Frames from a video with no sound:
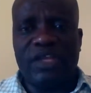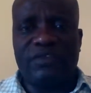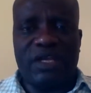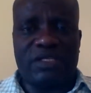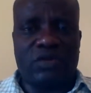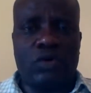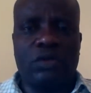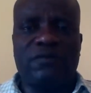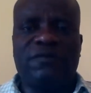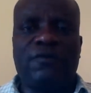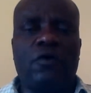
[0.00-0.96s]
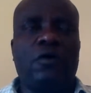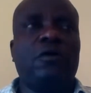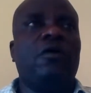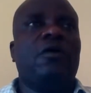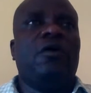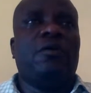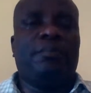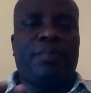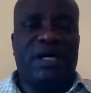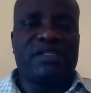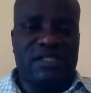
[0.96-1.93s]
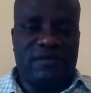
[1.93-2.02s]
that call for
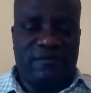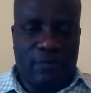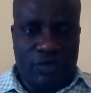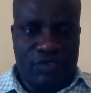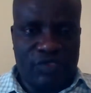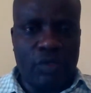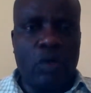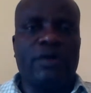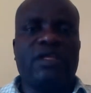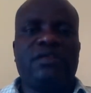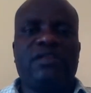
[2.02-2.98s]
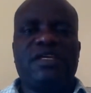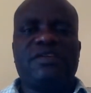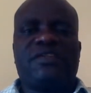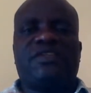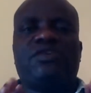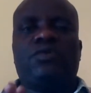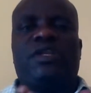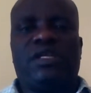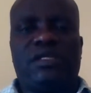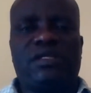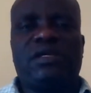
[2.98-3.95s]
passive voice. So in this unit,